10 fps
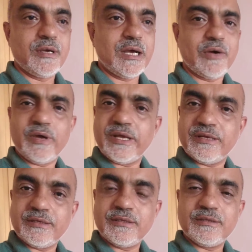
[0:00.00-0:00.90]
How I
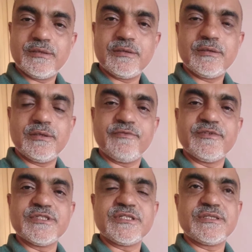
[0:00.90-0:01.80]
did the
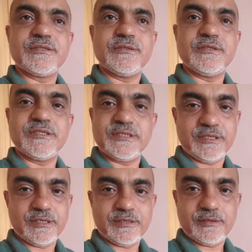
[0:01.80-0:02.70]
first did the
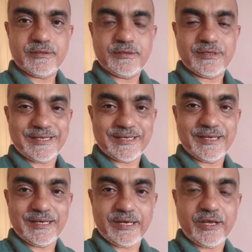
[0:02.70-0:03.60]
data
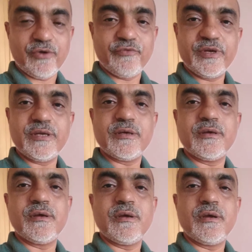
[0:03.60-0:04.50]
cleaning of it,
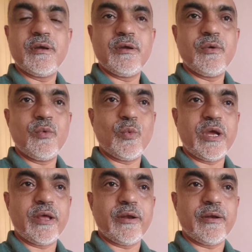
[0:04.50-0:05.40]

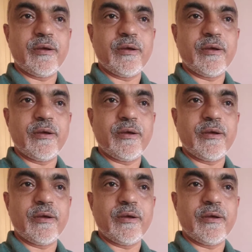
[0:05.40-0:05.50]
where